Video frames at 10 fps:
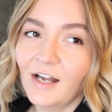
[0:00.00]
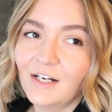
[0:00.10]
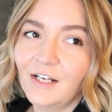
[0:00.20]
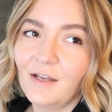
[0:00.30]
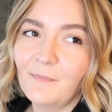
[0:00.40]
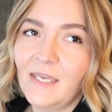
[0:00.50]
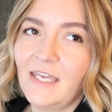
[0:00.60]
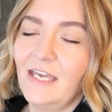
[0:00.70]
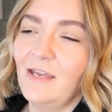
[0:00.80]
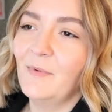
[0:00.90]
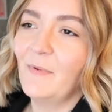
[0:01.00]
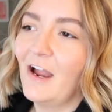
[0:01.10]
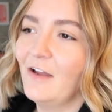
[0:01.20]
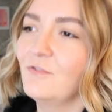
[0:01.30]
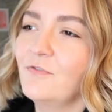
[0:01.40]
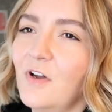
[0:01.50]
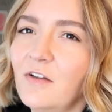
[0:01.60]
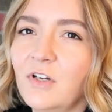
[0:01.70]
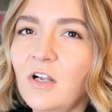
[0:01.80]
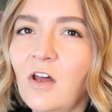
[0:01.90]
I'm going to go meet him about
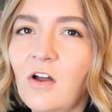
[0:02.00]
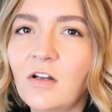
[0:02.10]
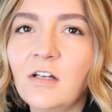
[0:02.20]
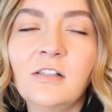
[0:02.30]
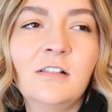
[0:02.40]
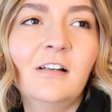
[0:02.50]
5:00.